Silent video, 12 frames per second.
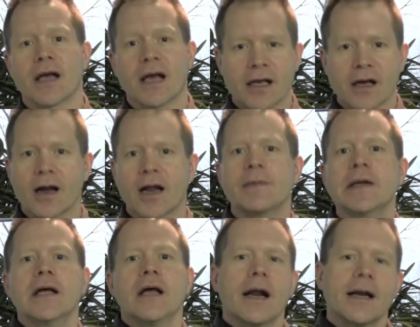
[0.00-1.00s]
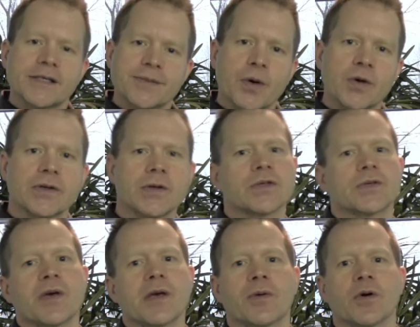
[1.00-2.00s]
I got up and I spoke to those
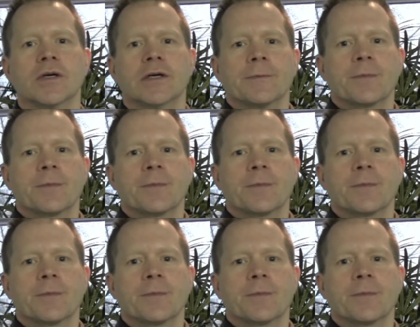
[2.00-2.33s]
people,